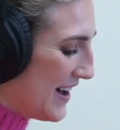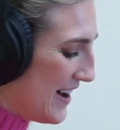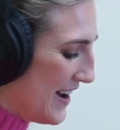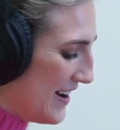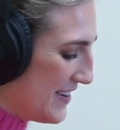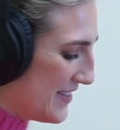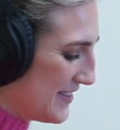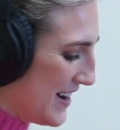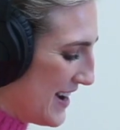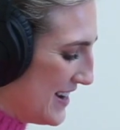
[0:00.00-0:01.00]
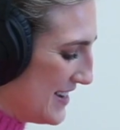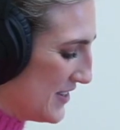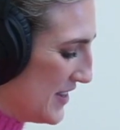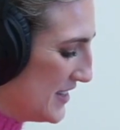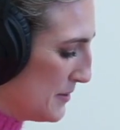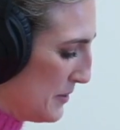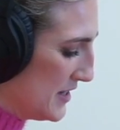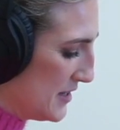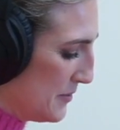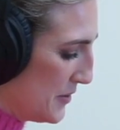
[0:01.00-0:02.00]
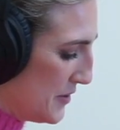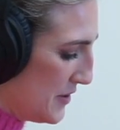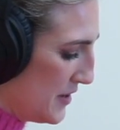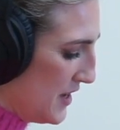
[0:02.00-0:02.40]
All righty. So that's principal.